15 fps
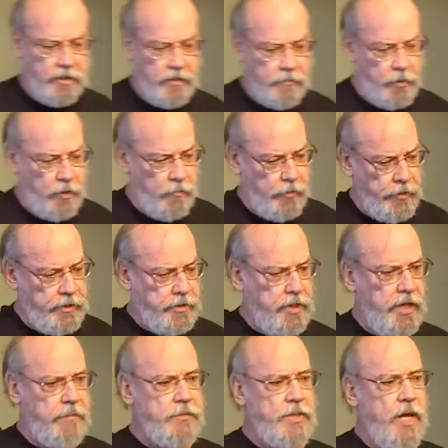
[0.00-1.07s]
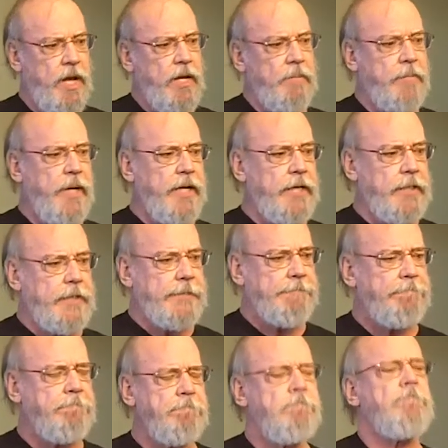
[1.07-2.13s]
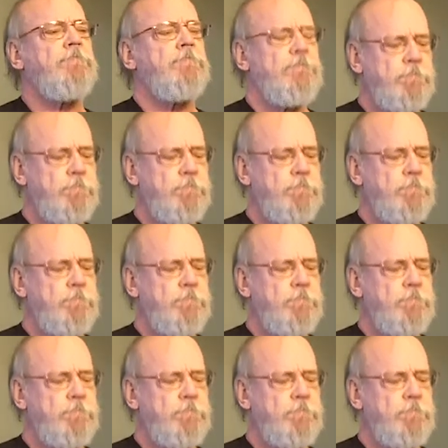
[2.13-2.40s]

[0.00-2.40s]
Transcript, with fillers: at inappropriate times, but um,